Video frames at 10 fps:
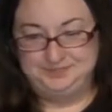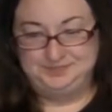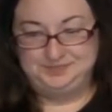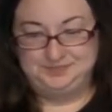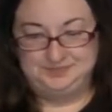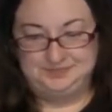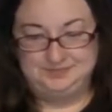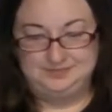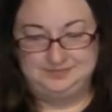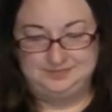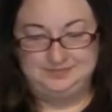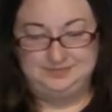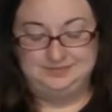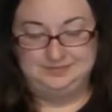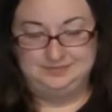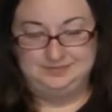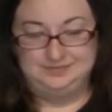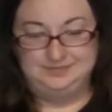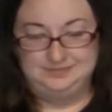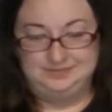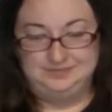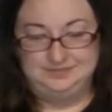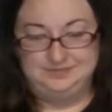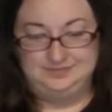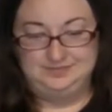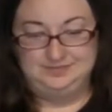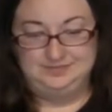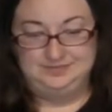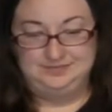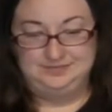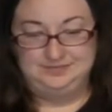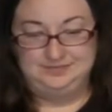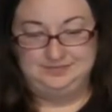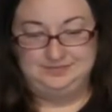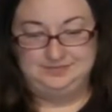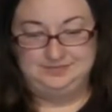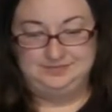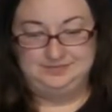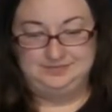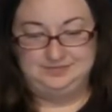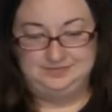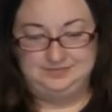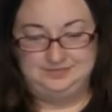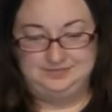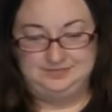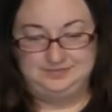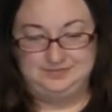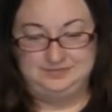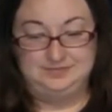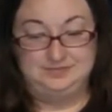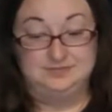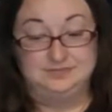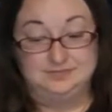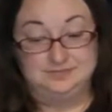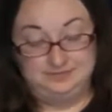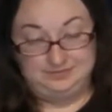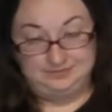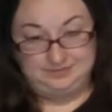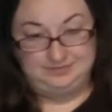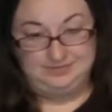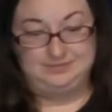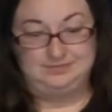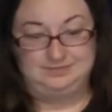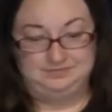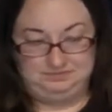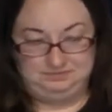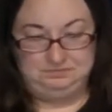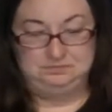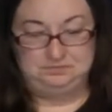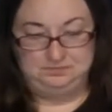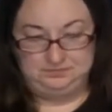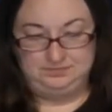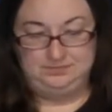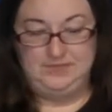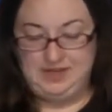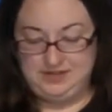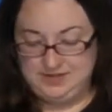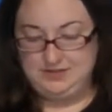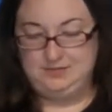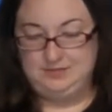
This person isn't speaking.